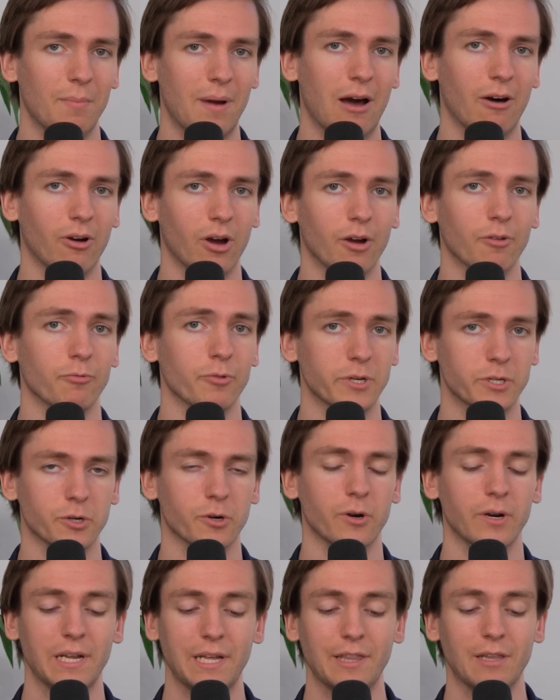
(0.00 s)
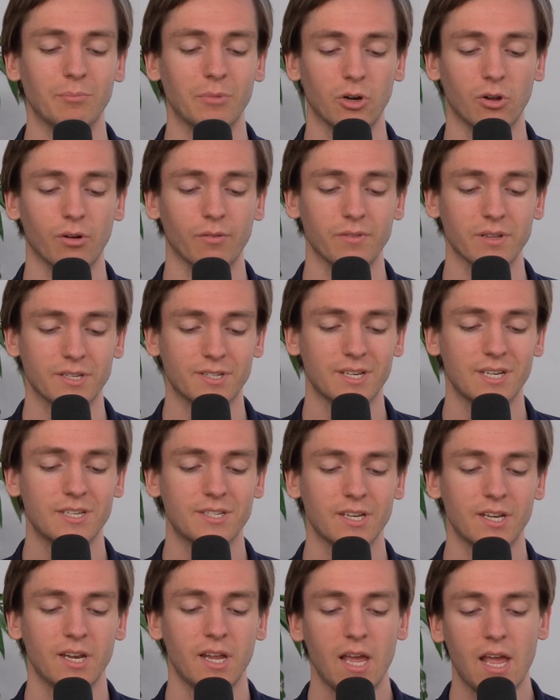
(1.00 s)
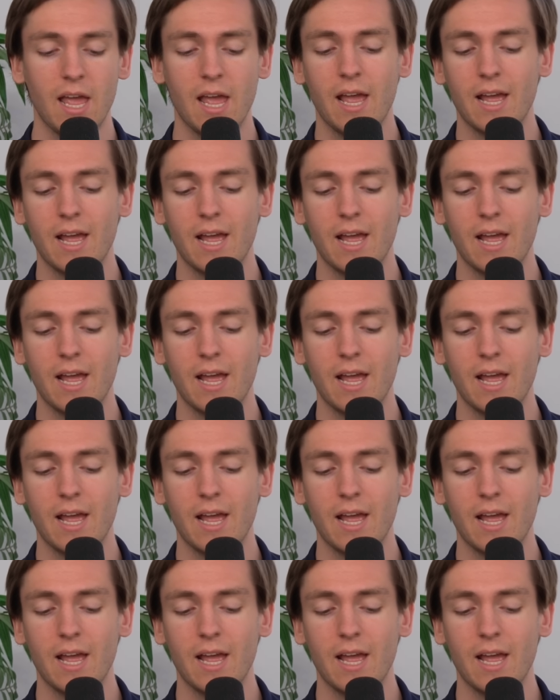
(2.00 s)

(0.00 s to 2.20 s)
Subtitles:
amount of return in the middle of the season.